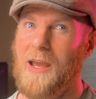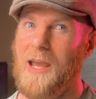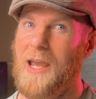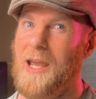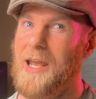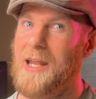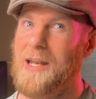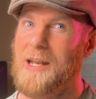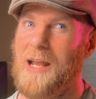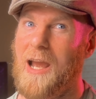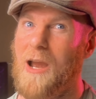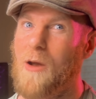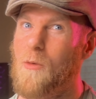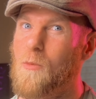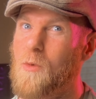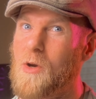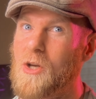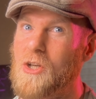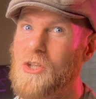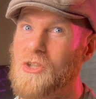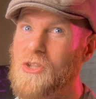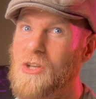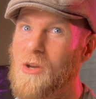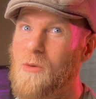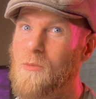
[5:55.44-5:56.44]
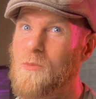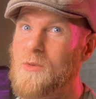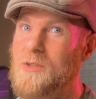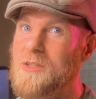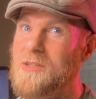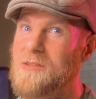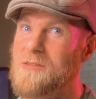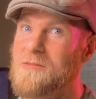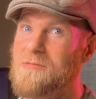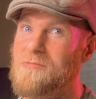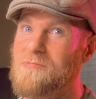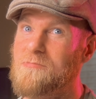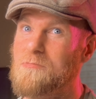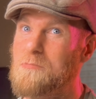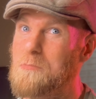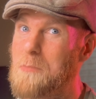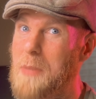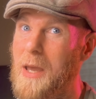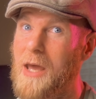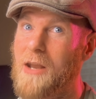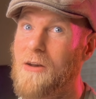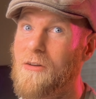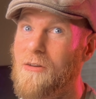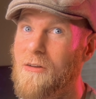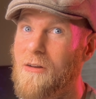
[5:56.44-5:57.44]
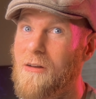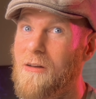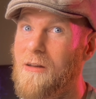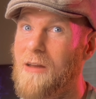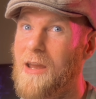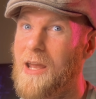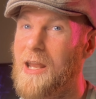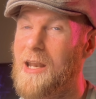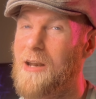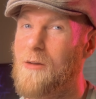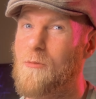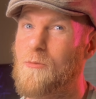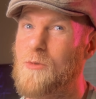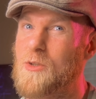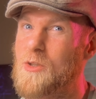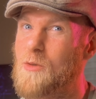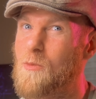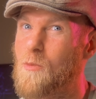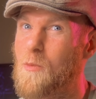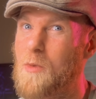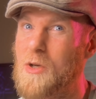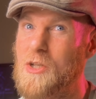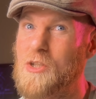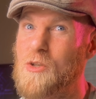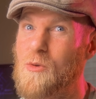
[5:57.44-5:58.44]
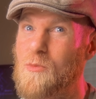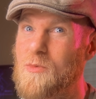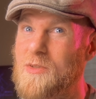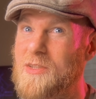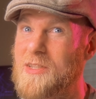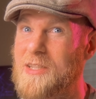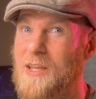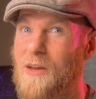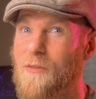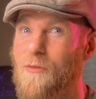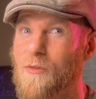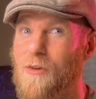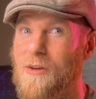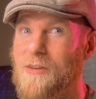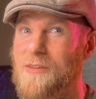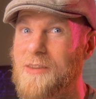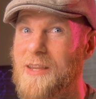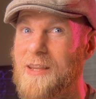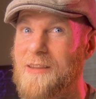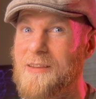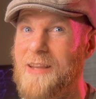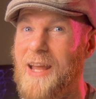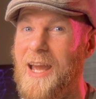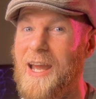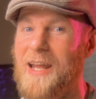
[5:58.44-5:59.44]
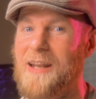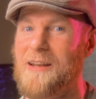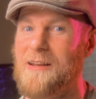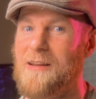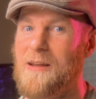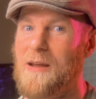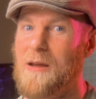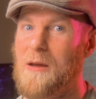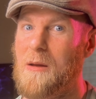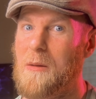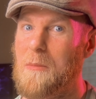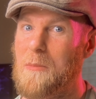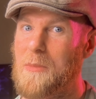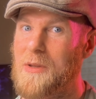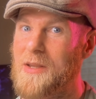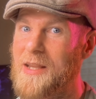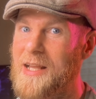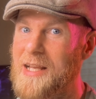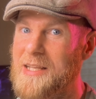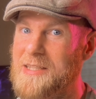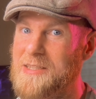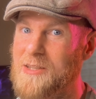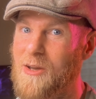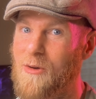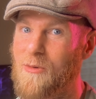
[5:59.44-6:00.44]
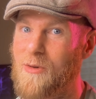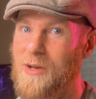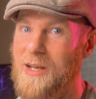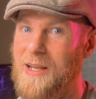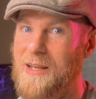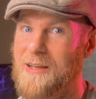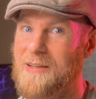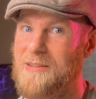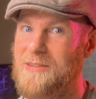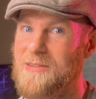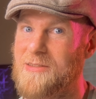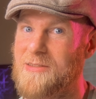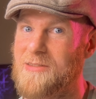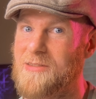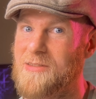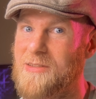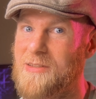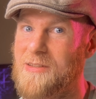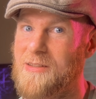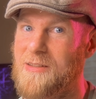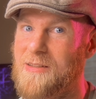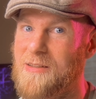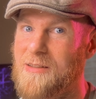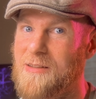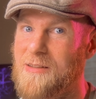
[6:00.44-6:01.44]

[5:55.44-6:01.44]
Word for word: And I wish it was better and I wish it was different than that, but that's how it is.